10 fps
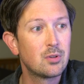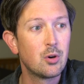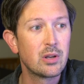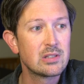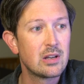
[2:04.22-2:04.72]

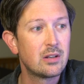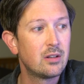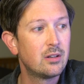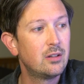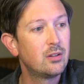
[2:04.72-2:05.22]
goings
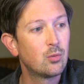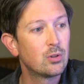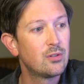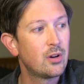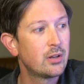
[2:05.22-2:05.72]
on in the
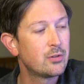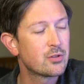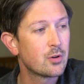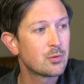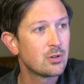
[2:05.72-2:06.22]
world of audio
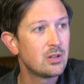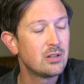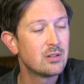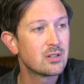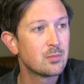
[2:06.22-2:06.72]
description
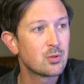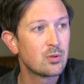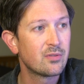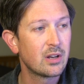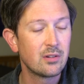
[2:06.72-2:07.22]
into some
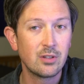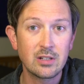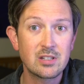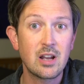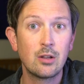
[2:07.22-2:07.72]
sort of kind of
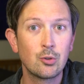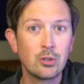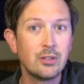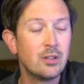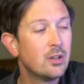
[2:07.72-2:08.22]
like
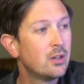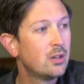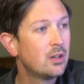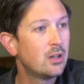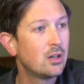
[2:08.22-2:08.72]
scholarly
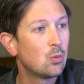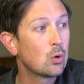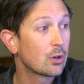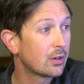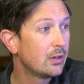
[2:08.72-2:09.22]

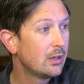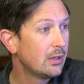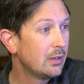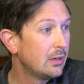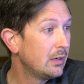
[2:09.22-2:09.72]
work.
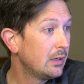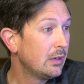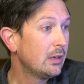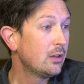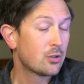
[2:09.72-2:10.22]

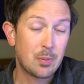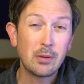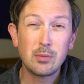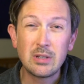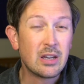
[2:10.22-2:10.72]
There's
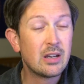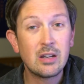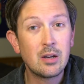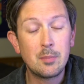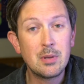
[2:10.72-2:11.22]
probably
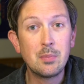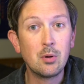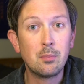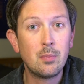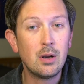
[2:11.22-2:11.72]

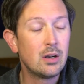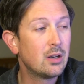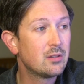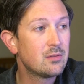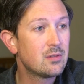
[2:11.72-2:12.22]
people
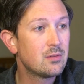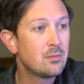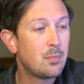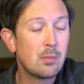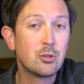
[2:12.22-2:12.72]

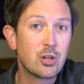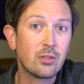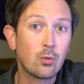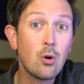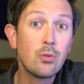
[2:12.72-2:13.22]

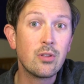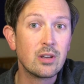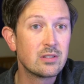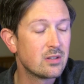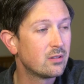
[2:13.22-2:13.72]
publishing their own
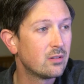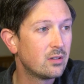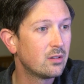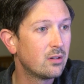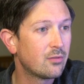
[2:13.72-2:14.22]
things, and
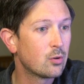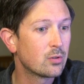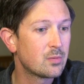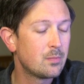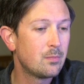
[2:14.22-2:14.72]
of
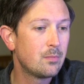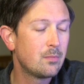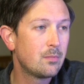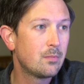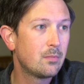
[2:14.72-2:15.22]
course,
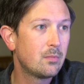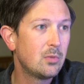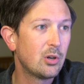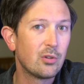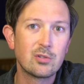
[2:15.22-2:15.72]

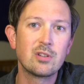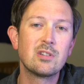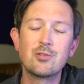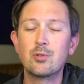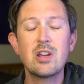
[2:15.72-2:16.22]
there's a
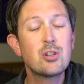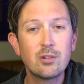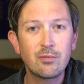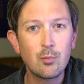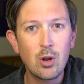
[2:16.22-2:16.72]

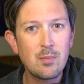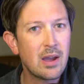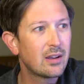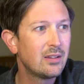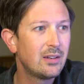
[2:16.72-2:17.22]
dissertation from way
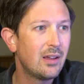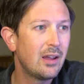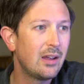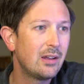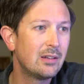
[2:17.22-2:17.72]
back in the
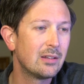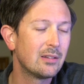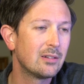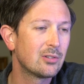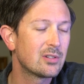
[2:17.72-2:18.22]
day, and
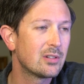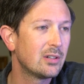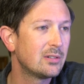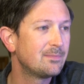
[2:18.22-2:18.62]
there's